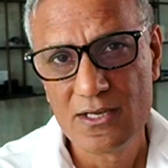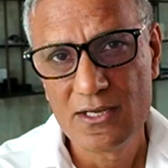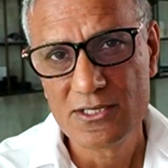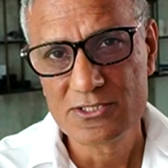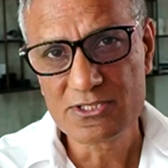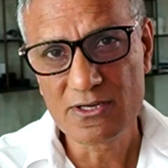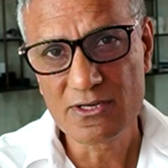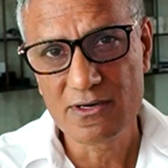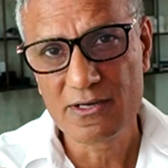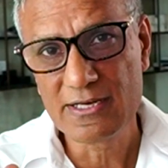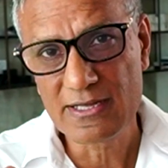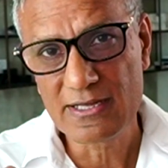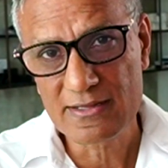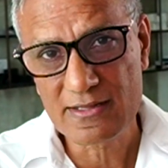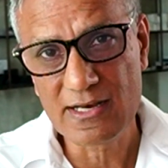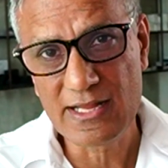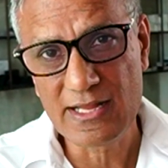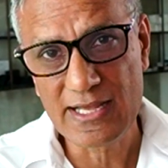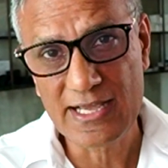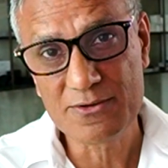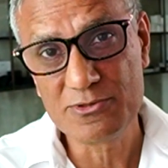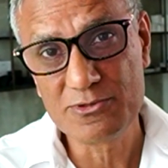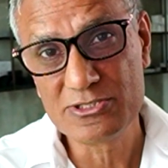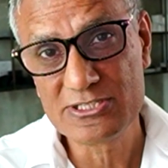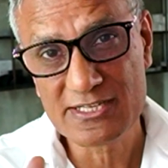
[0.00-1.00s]
So another
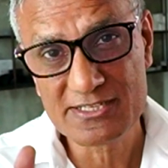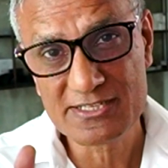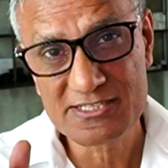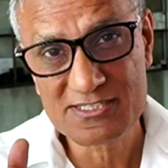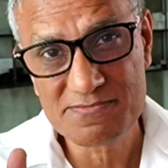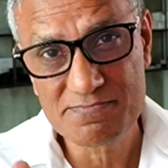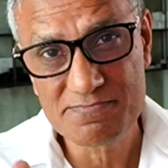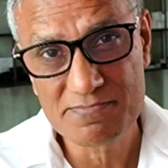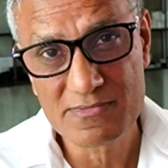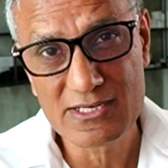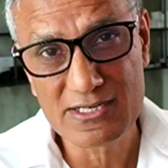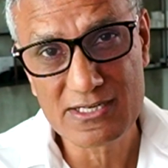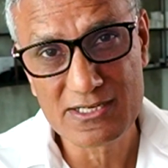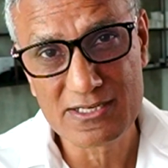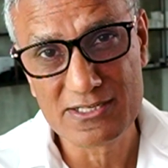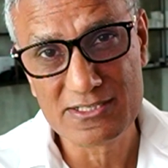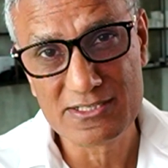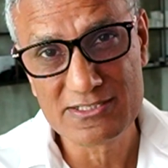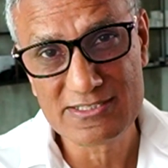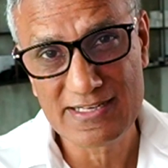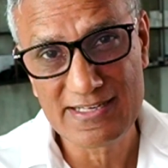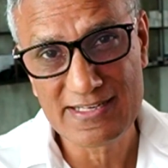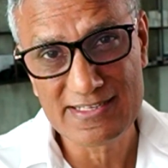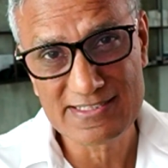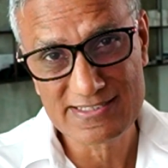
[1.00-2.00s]
language that has
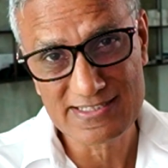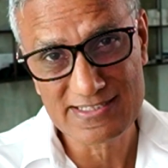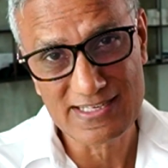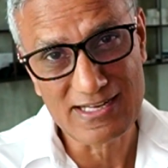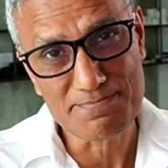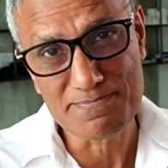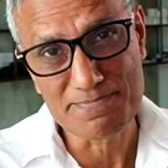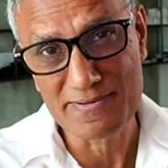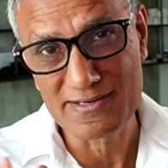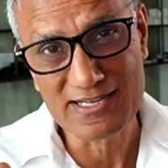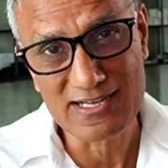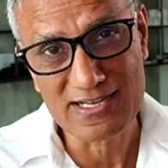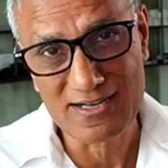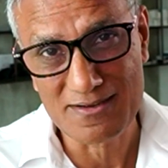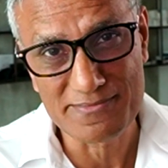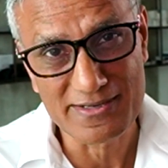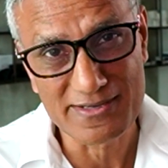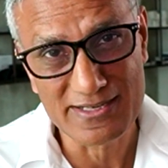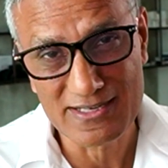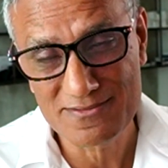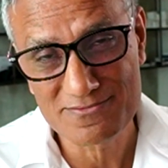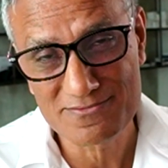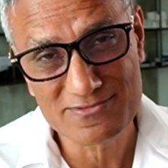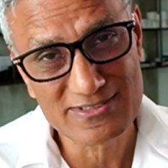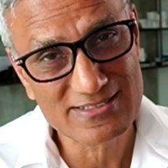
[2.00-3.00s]
emerged and is still up and
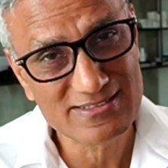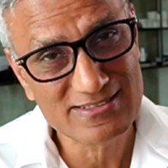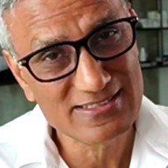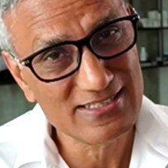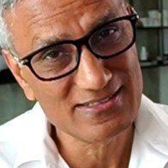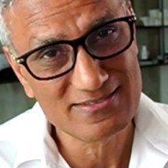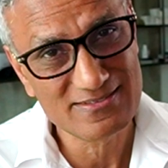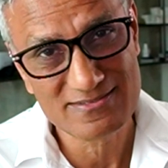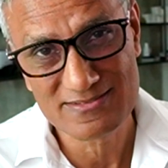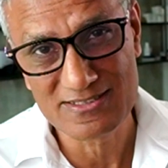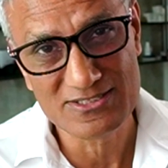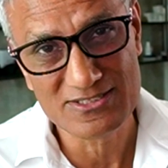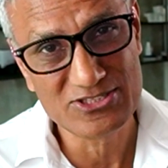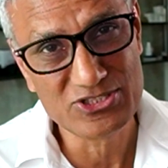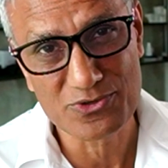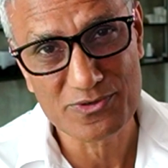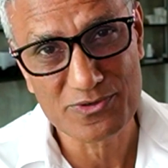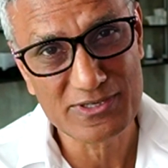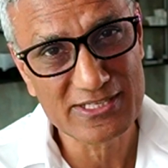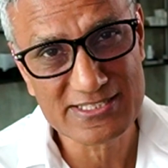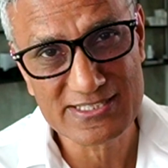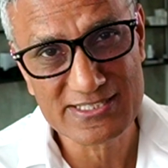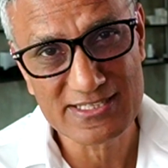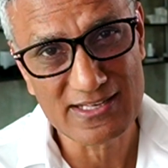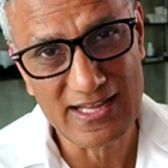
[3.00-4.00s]
coming, where the, the
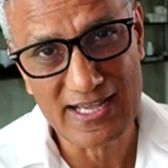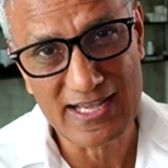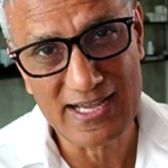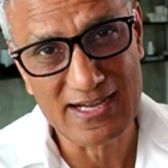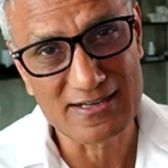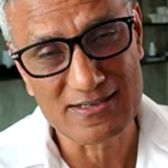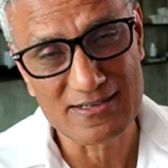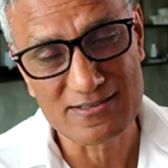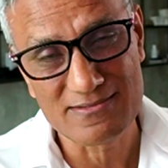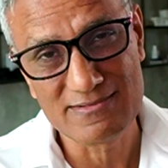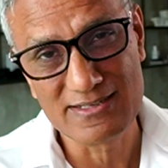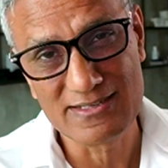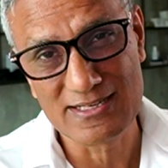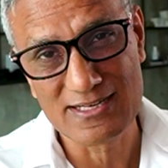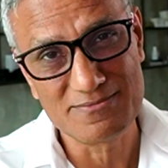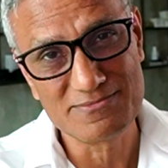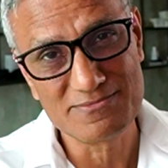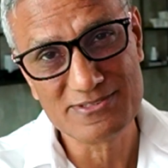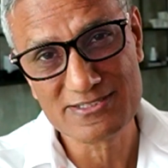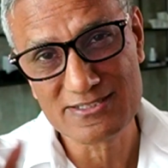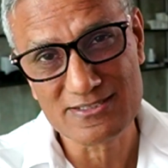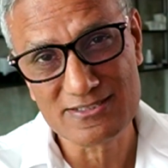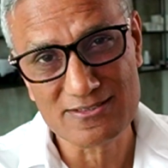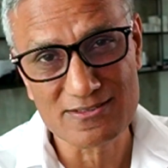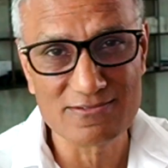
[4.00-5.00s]
jury's still out, and I'm
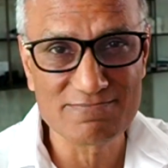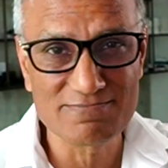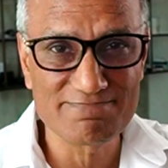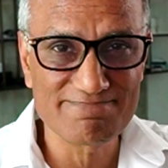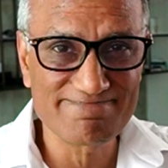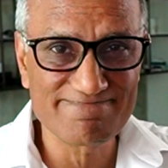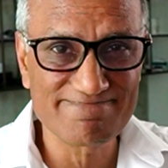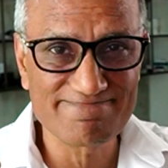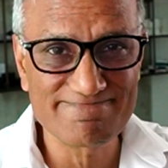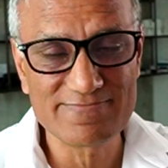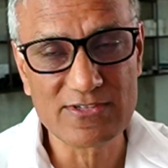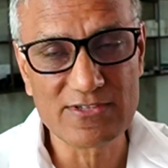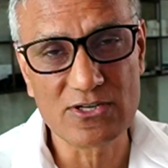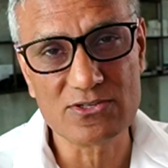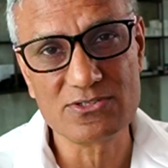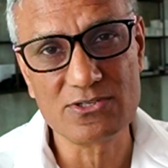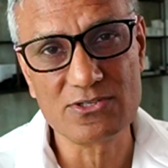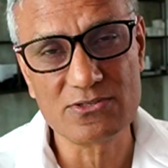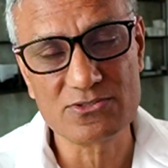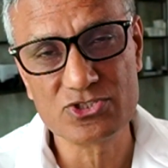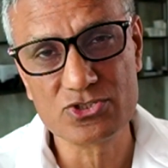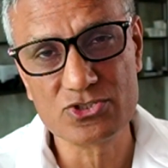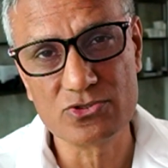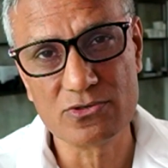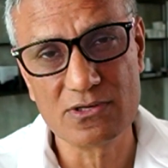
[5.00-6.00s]
still mm, not,
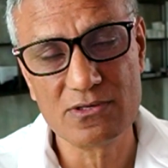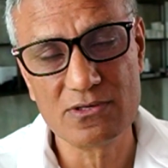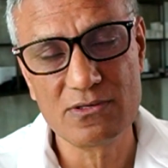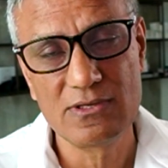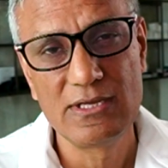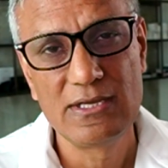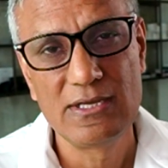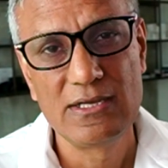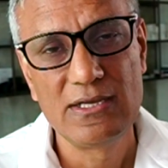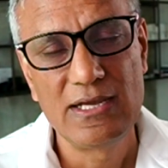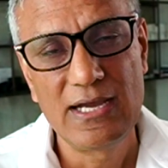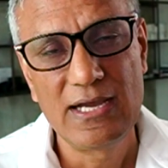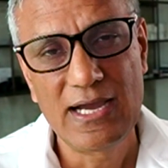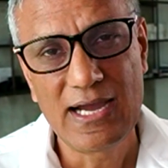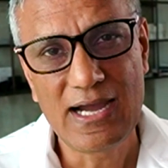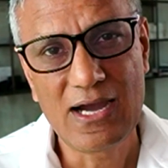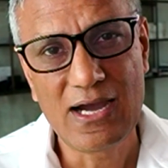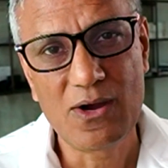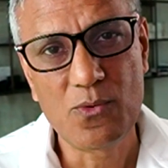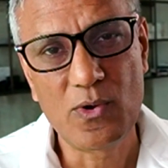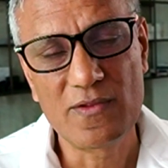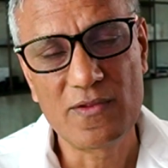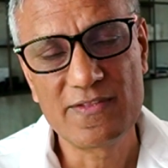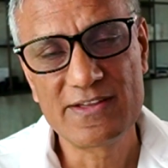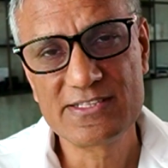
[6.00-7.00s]
not sure how
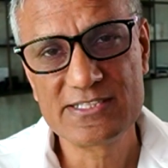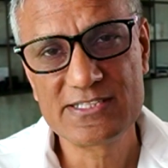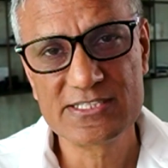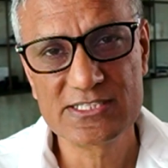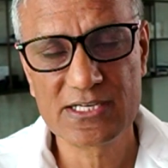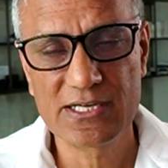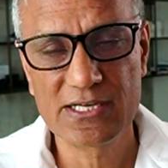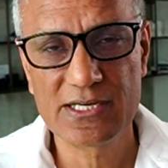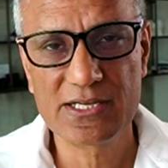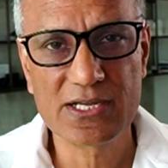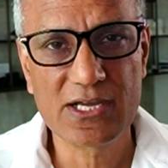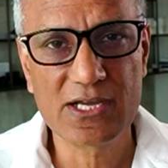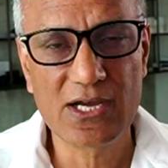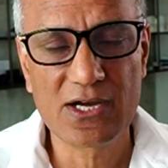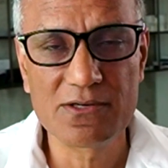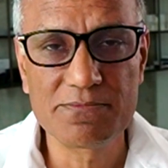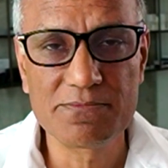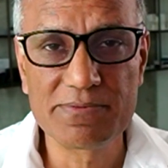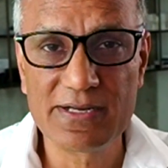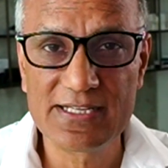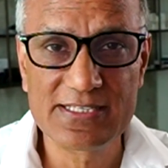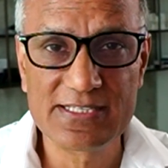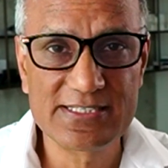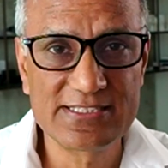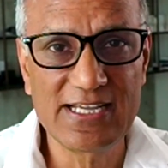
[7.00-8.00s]
well this is going to go,
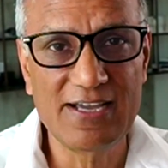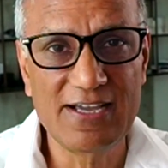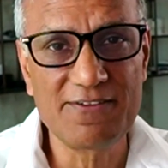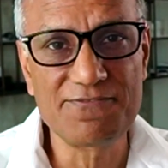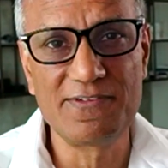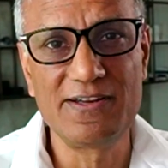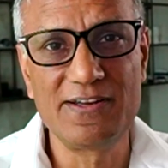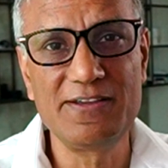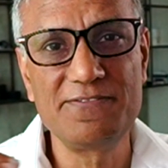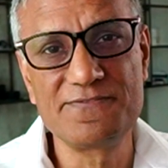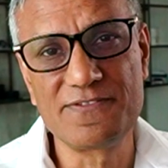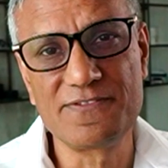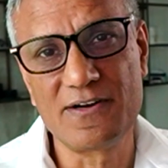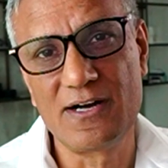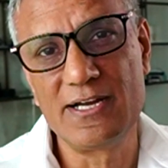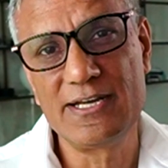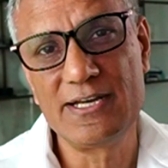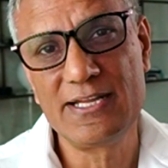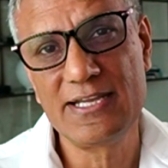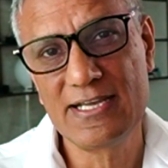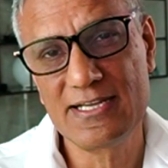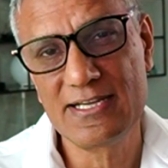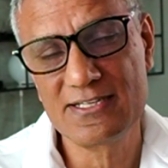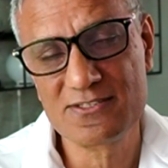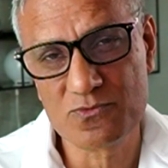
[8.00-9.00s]
but it's definitely
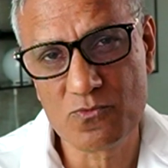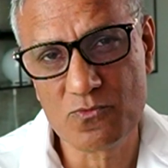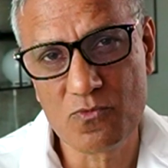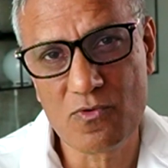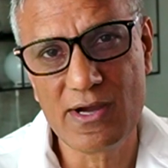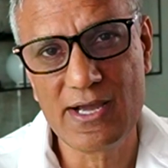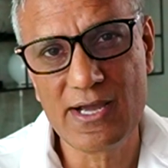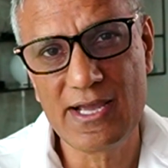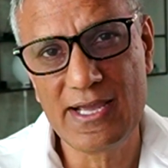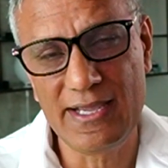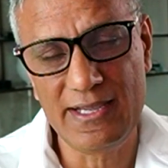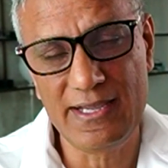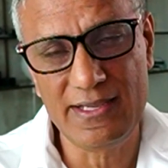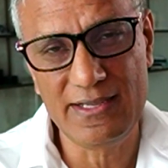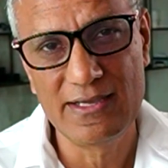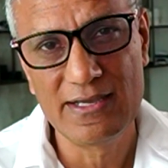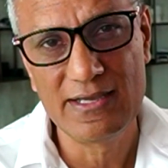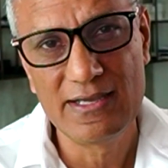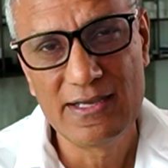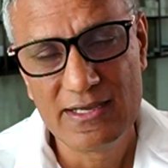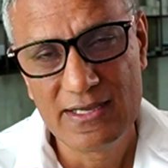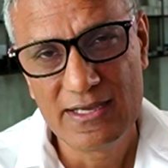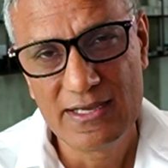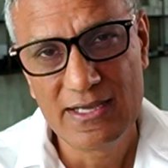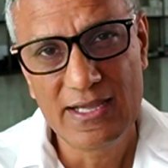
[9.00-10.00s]
finding its way
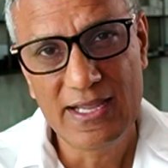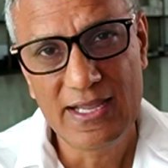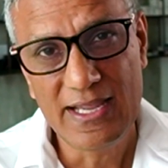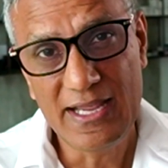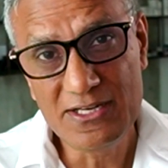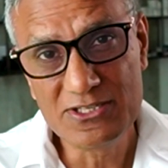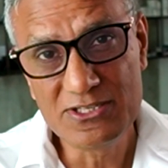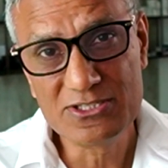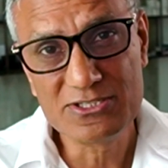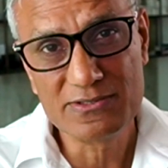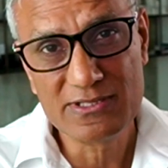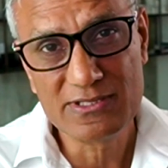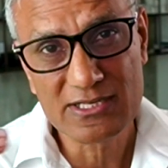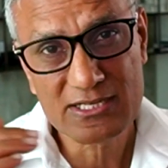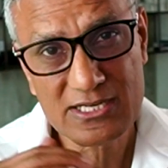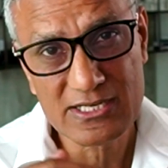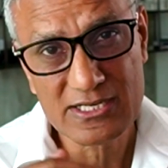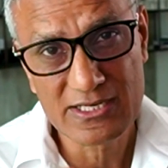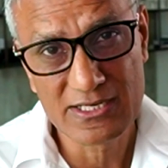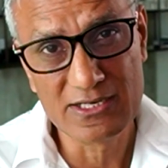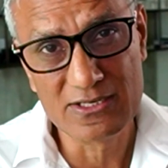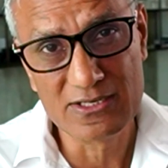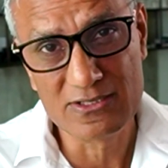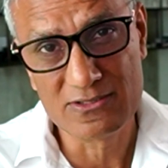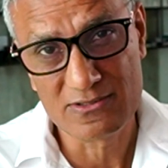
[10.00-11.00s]
into the
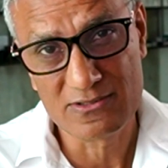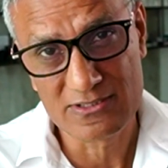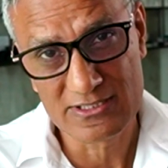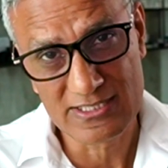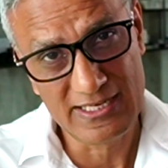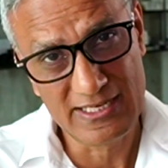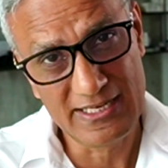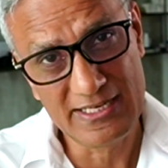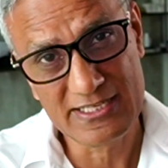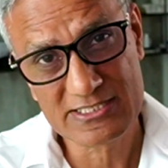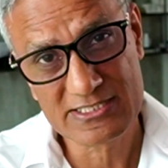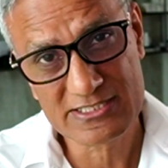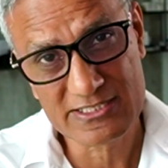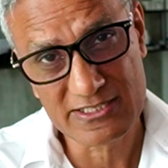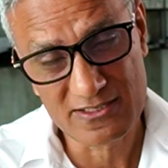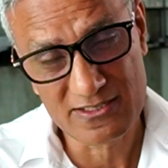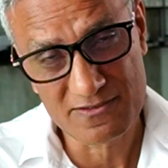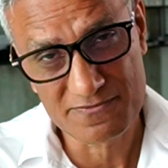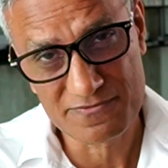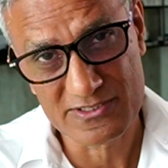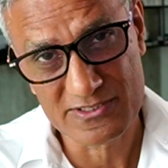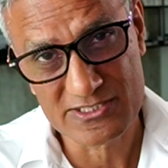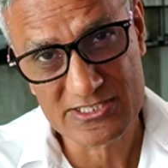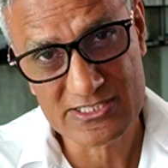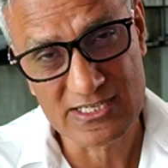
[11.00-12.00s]
kernel, the Linux kernel
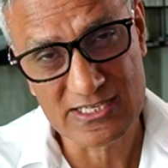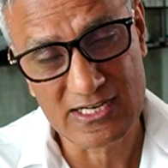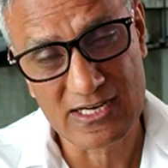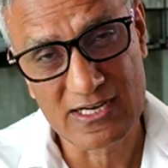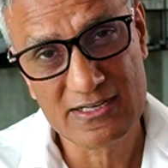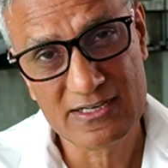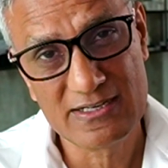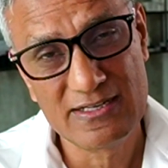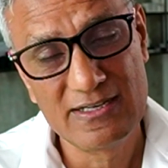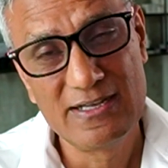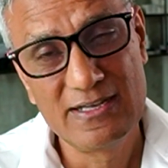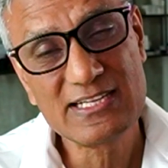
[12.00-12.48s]
for a start,